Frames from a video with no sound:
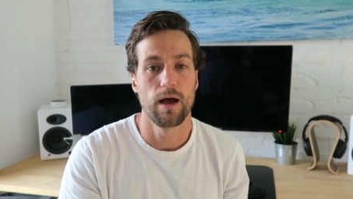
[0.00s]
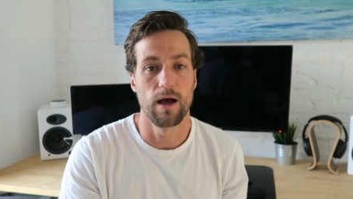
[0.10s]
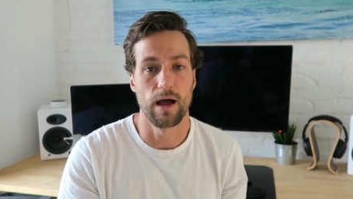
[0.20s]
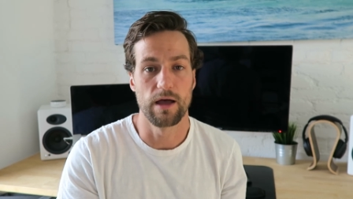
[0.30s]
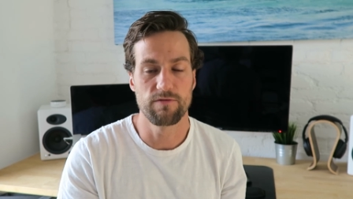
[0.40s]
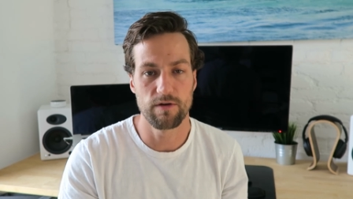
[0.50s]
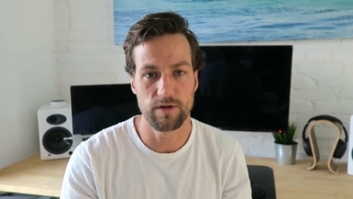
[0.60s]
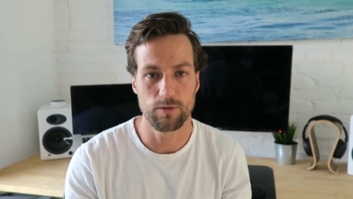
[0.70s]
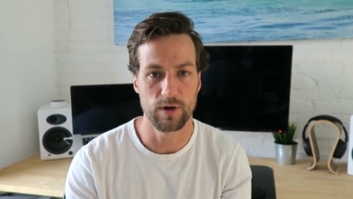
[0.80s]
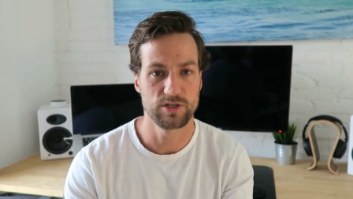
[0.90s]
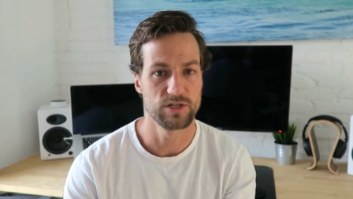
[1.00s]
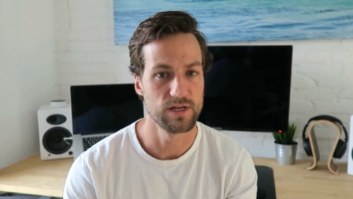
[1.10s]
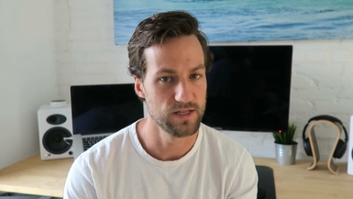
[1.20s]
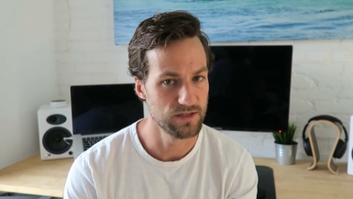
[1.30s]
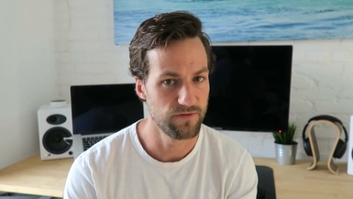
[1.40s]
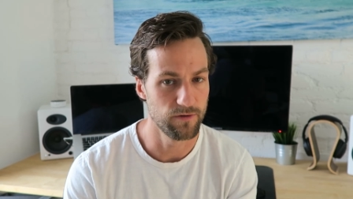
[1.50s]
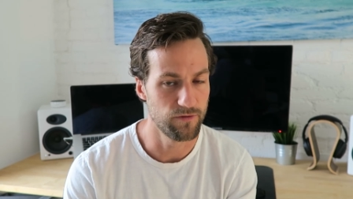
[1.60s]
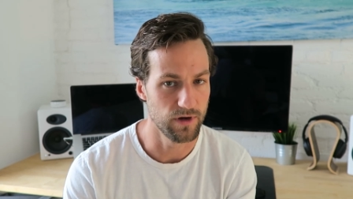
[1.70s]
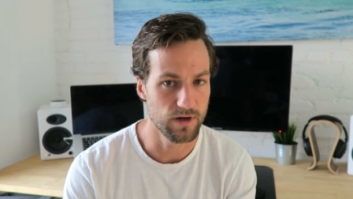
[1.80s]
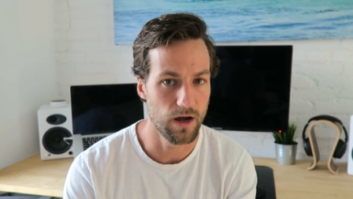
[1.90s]
Uh, if you have any questions, feel
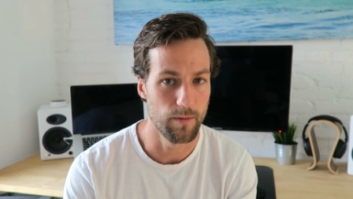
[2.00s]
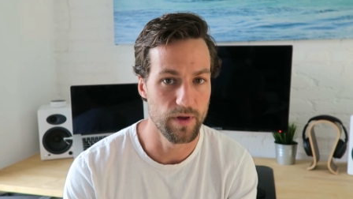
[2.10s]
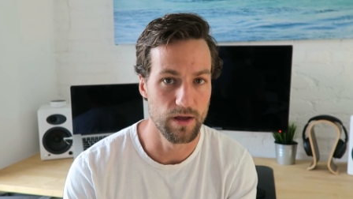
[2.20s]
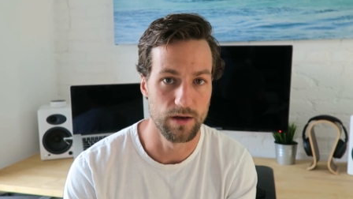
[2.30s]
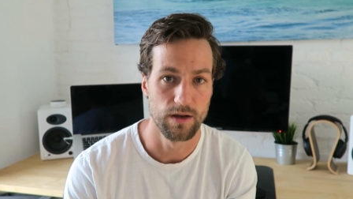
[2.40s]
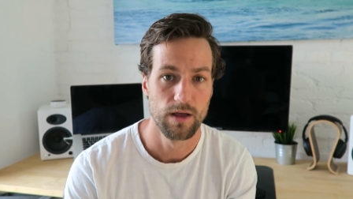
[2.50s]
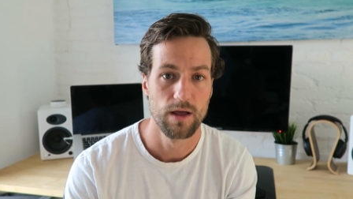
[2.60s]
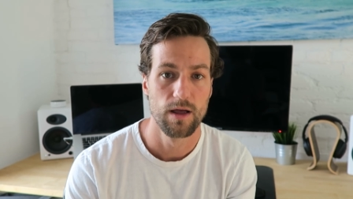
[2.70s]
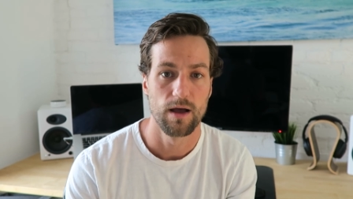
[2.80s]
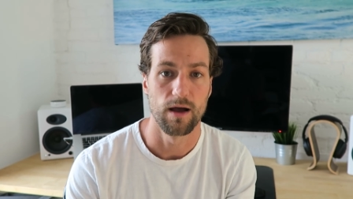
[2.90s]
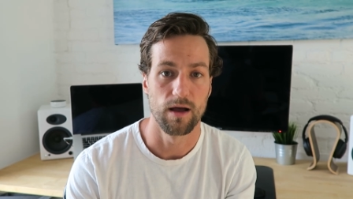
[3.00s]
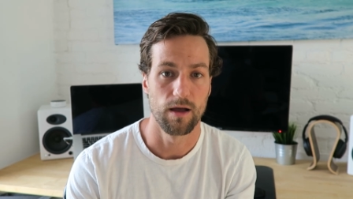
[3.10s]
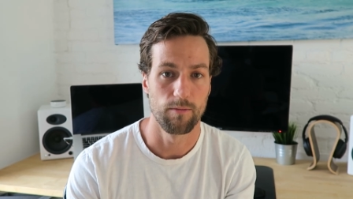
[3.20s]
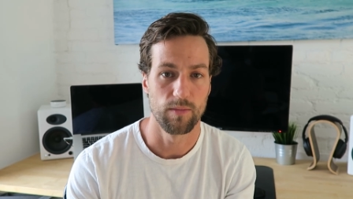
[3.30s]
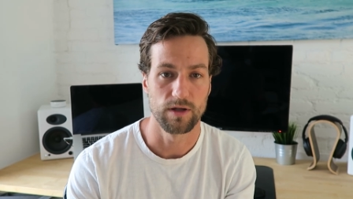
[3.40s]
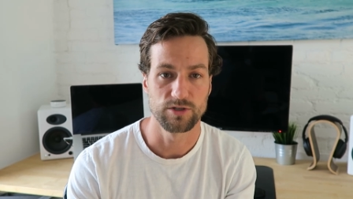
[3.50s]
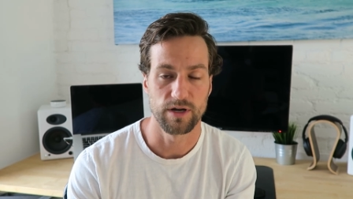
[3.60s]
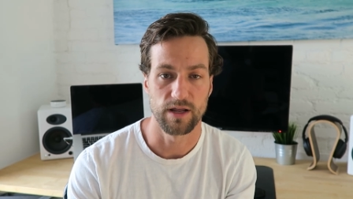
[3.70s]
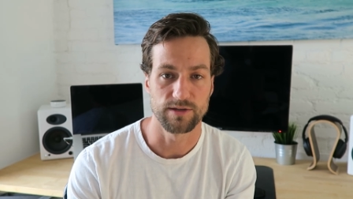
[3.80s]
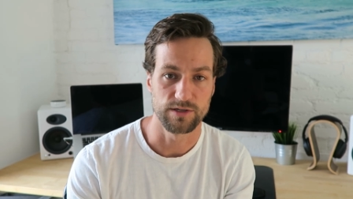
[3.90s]
free to comment. Um, I'll
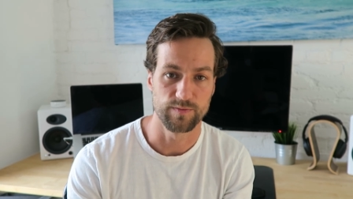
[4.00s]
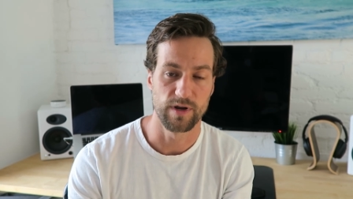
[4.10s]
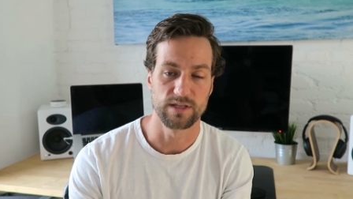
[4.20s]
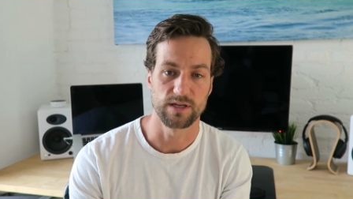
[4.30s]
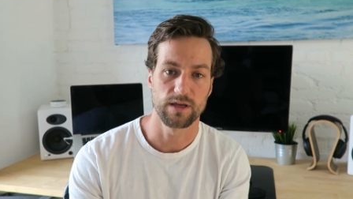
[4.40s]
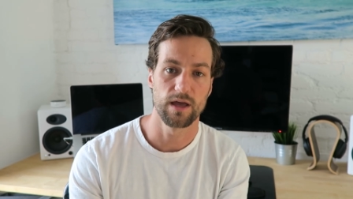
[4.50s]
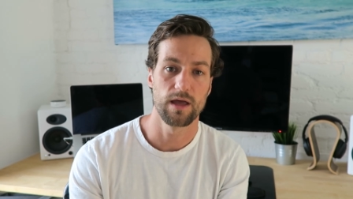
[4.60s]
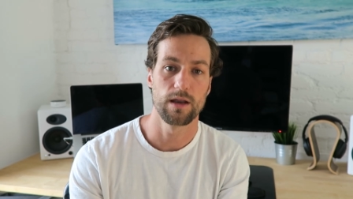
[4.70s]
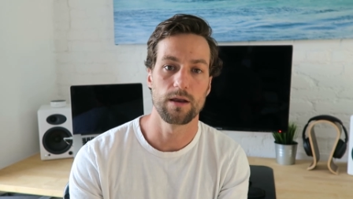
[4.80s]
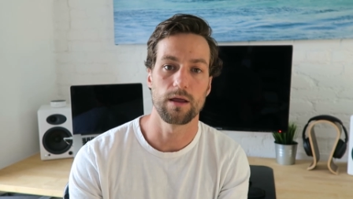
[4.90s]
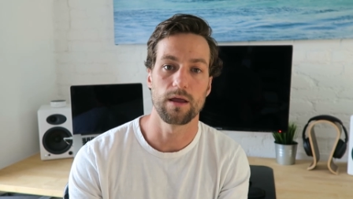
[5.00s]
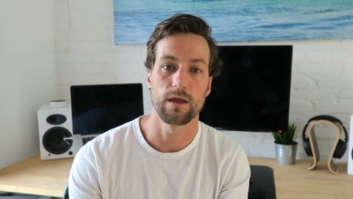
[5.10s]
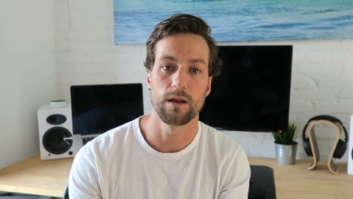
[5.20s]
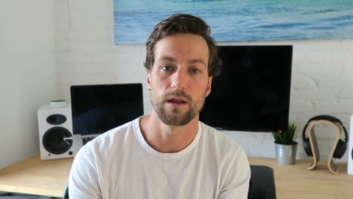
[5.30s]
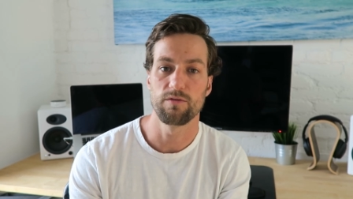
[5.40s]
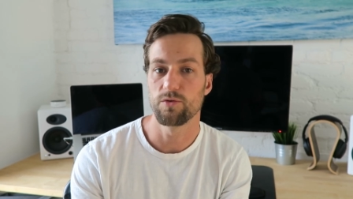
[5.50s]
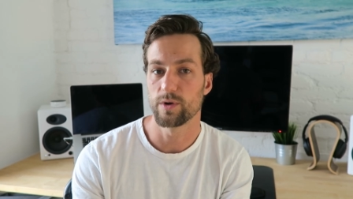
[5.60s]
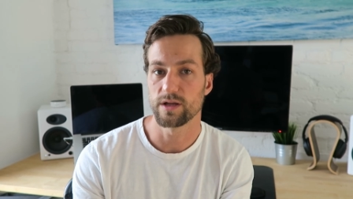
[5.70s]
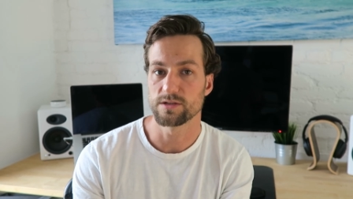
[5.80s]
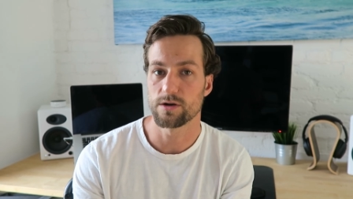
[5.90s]
try and answer as many as I can. And if you
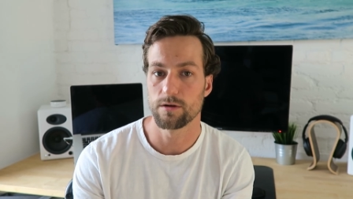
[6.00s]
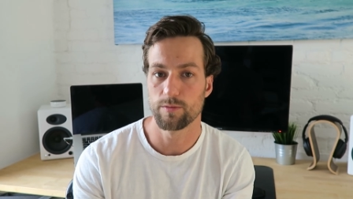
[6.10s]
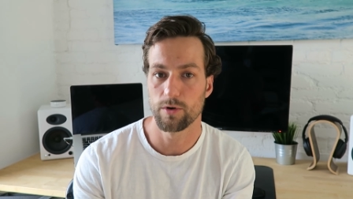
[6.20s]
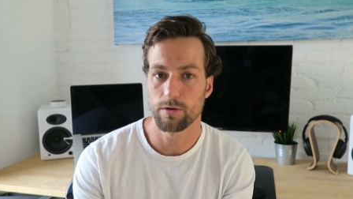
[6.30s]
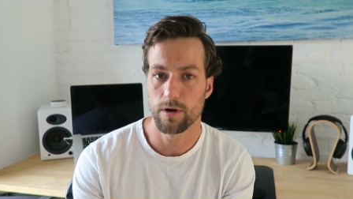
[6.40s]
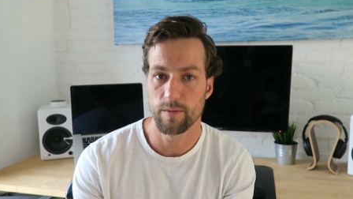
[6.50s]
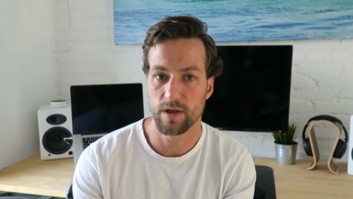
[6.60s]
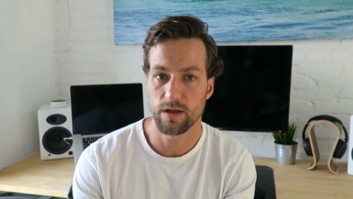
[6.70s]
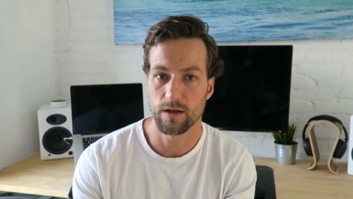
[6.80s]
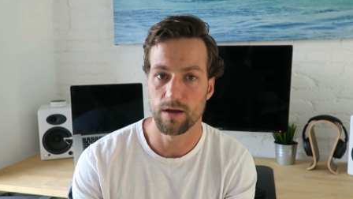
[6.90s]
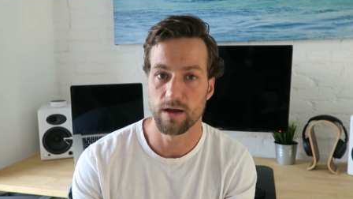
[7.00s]
want to get started with programming,